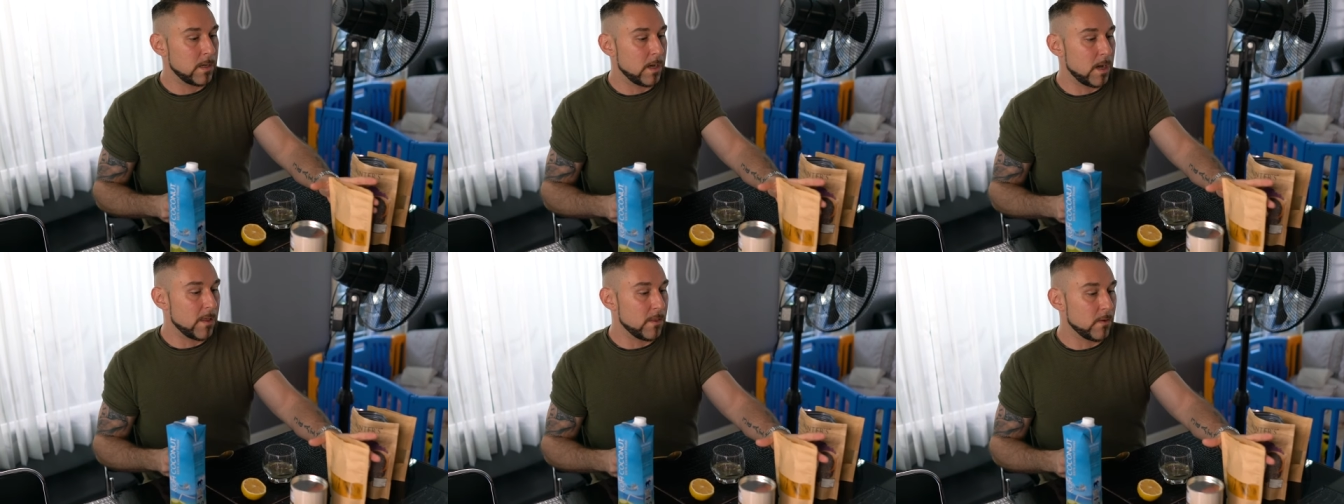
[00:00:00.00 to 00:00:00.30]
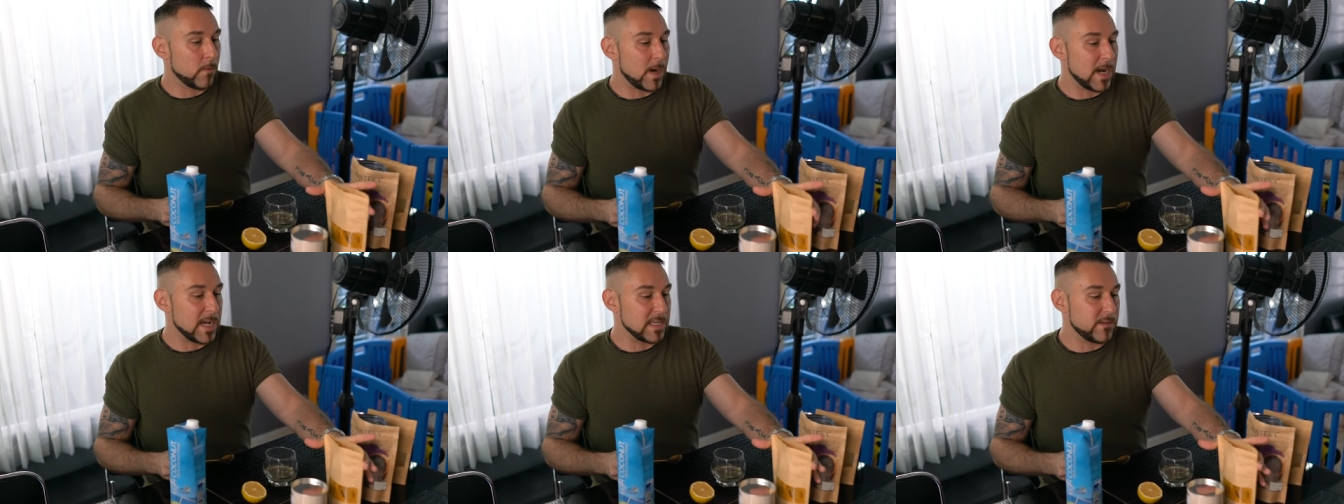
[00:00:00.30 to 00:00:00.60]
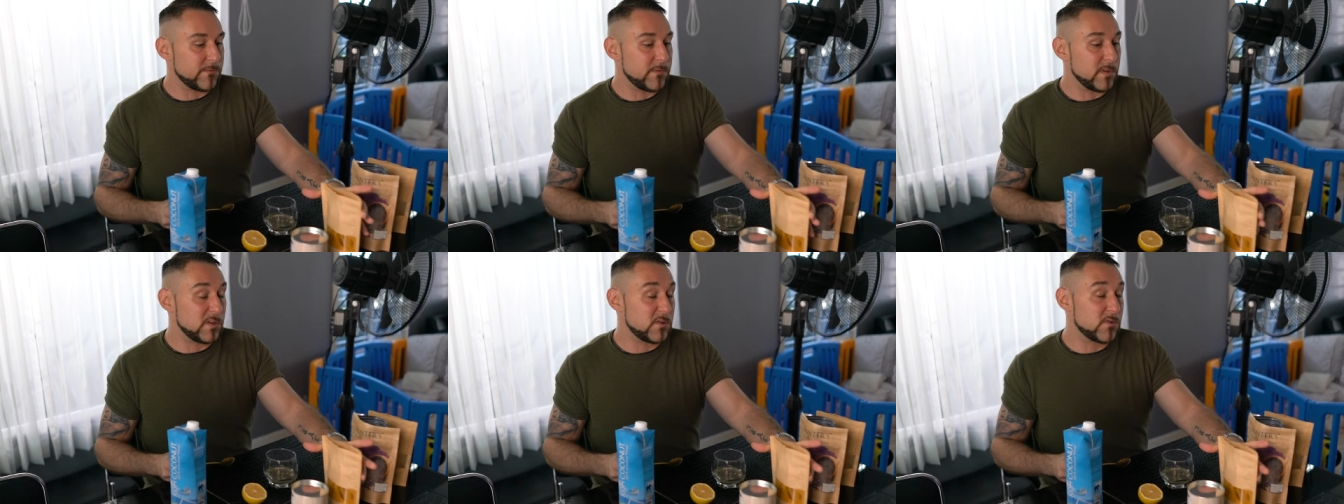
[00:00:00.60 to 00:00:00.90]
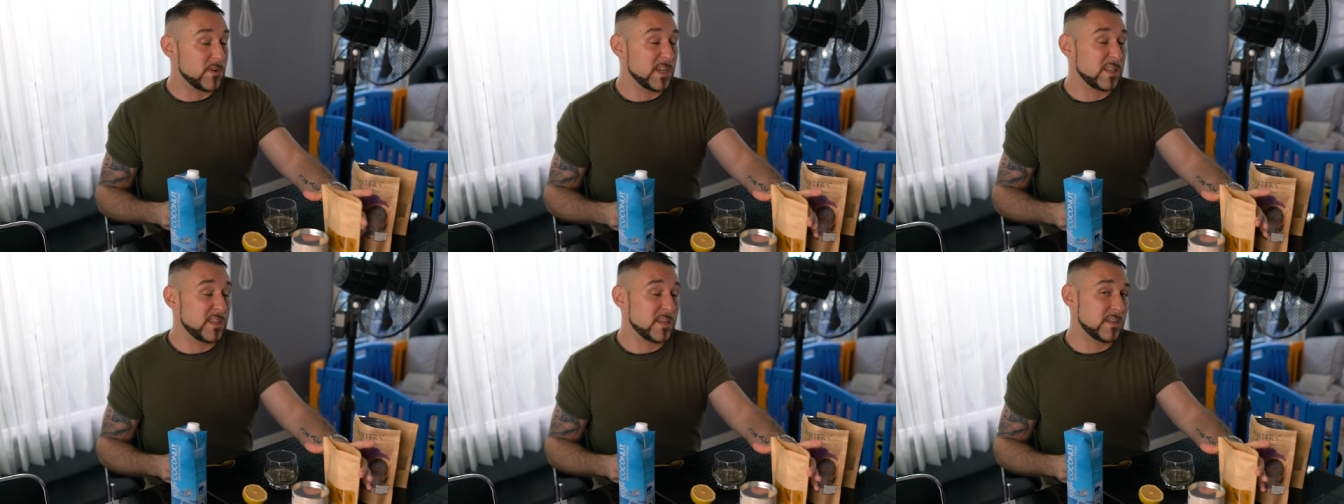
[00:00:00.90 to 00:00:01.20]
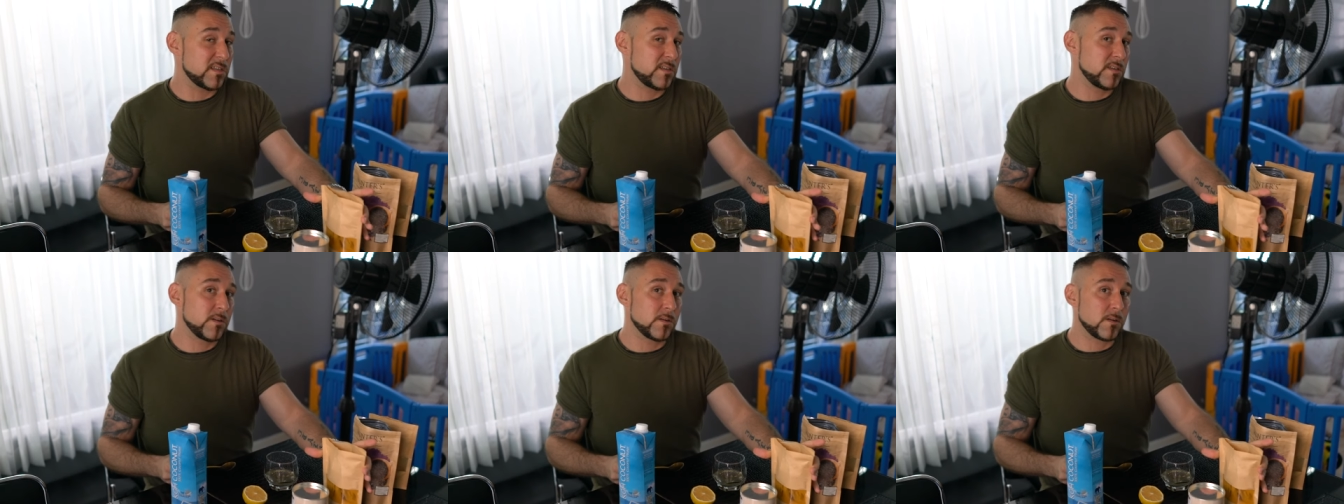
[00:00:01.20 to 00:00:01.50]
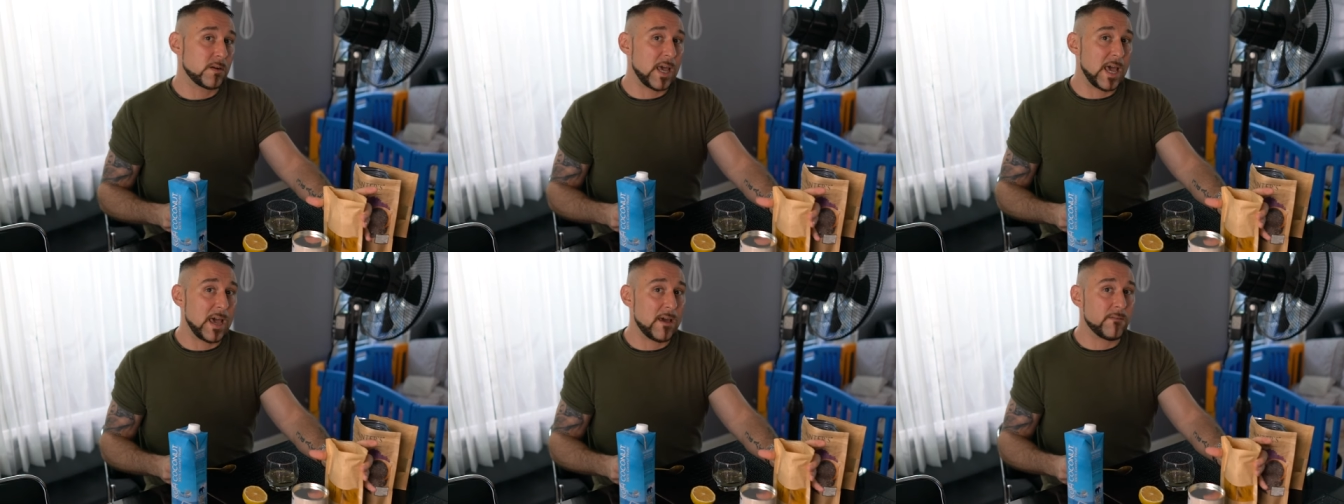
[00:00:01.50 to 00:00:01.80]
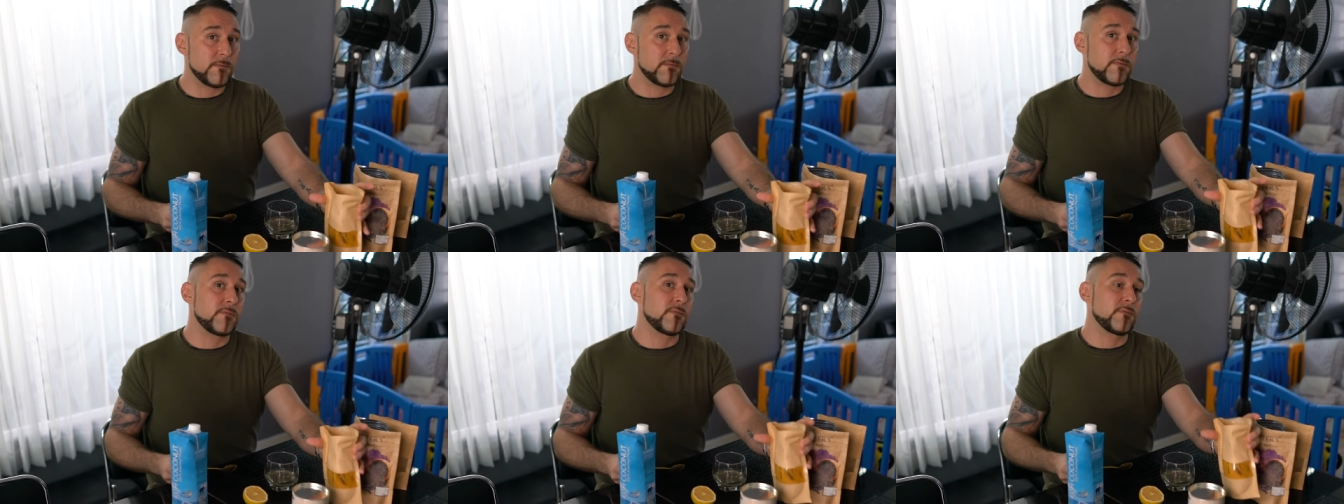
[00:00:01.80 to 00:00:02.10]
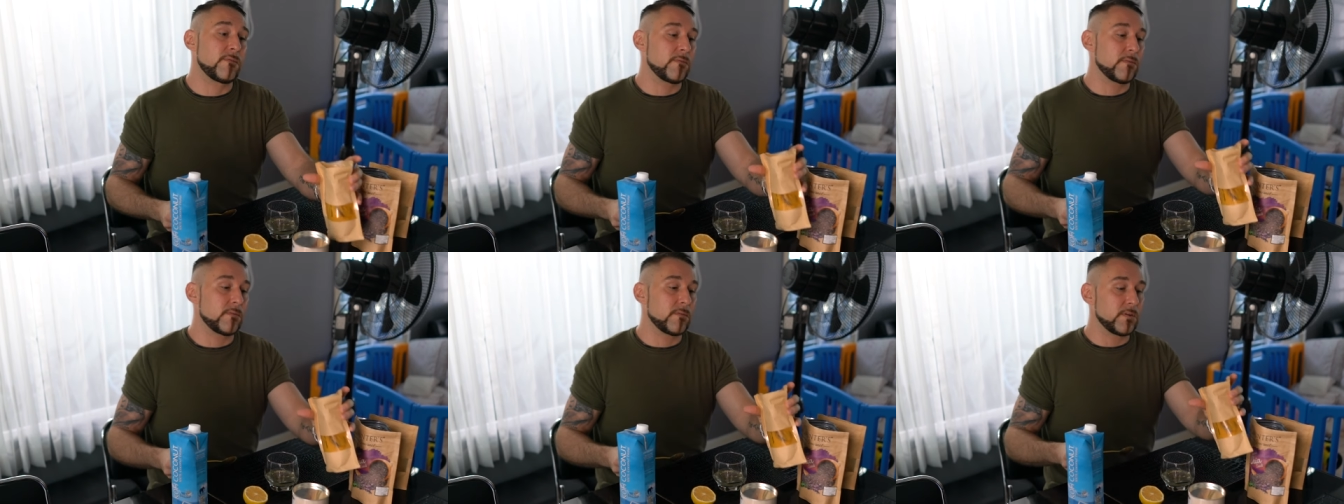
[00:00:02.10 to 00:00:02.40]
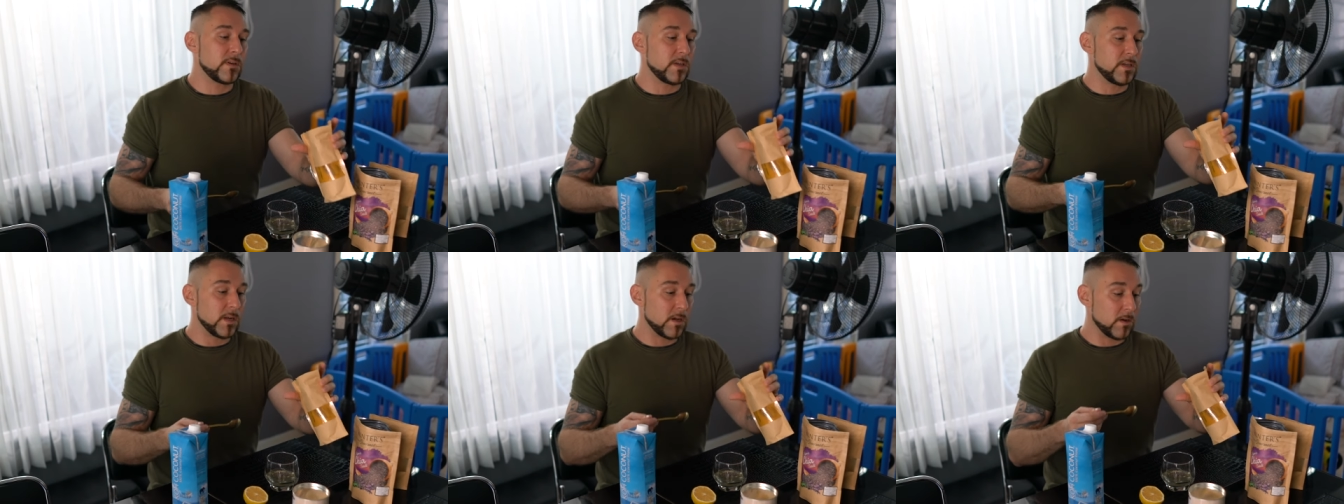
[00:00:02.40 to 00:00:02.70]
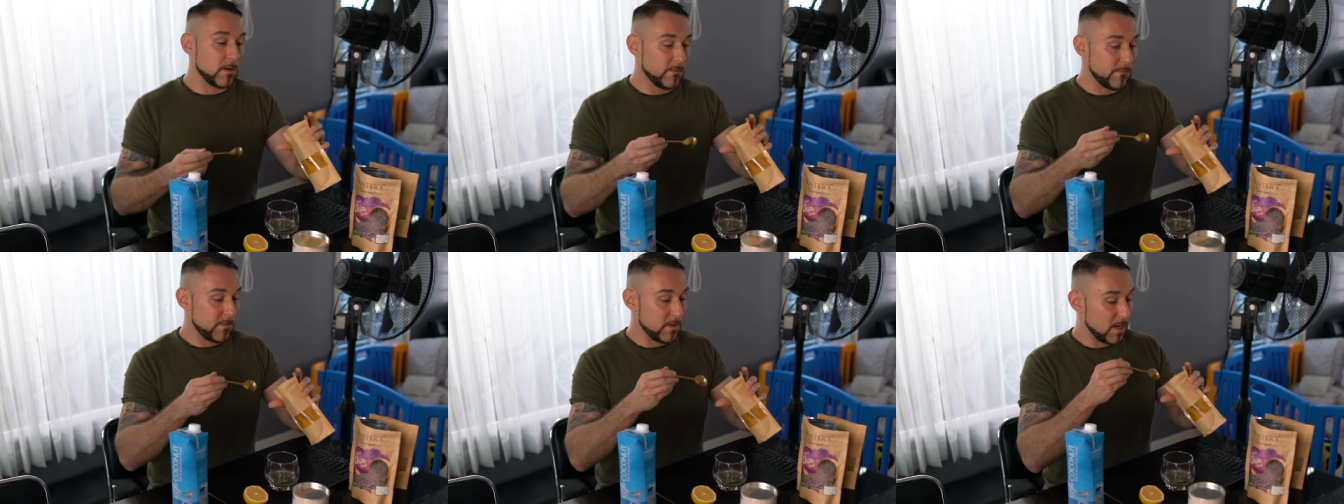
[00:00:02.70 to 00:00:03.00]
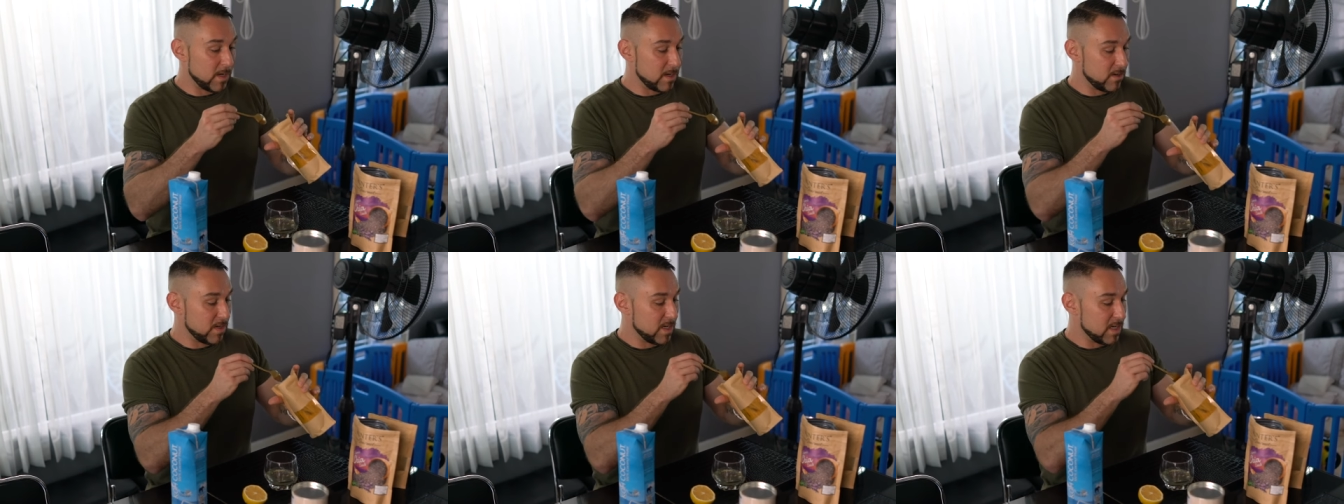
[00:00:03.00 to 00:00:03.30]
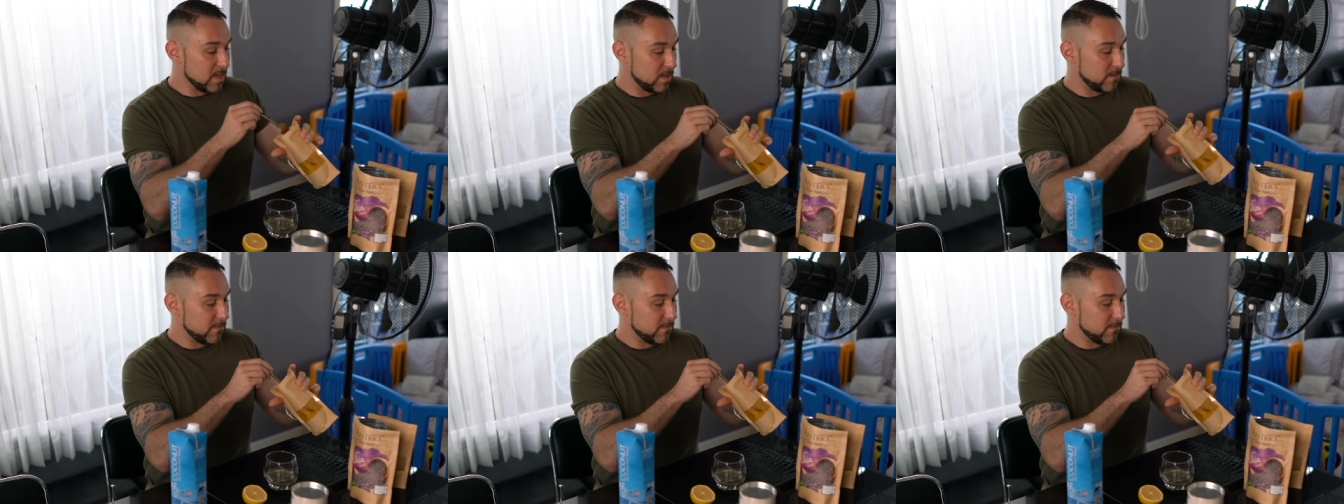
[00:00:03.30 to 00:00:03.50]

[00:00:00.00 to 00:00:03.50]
Otherwise, if you drink this and you don't have, you know, if you're not